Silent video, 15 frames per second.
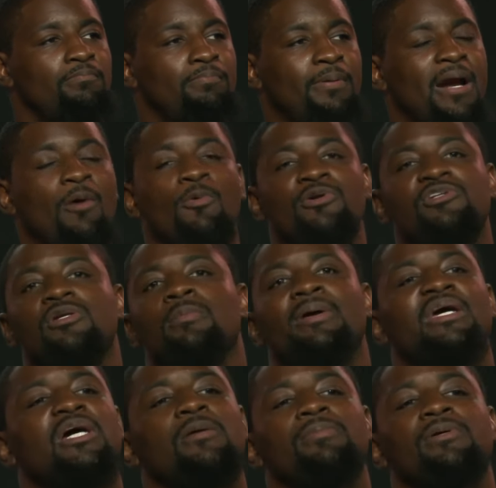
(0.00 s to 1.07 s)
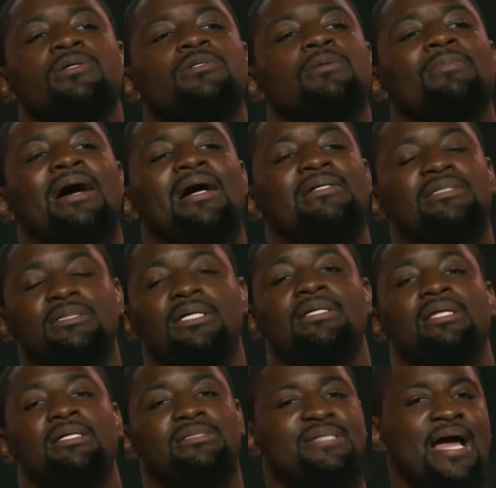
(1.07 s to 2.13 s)
But I want you to make up in your mind today
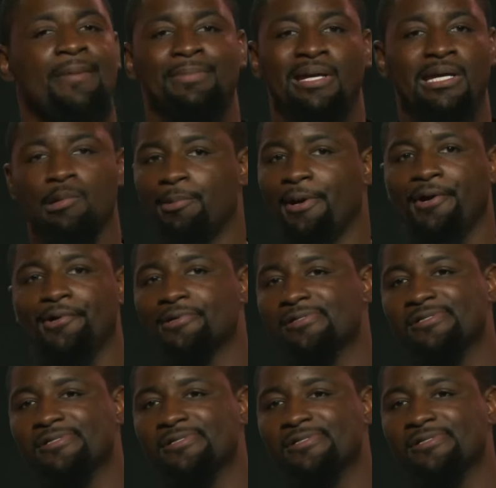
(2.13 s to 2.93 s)
that it's time to get well.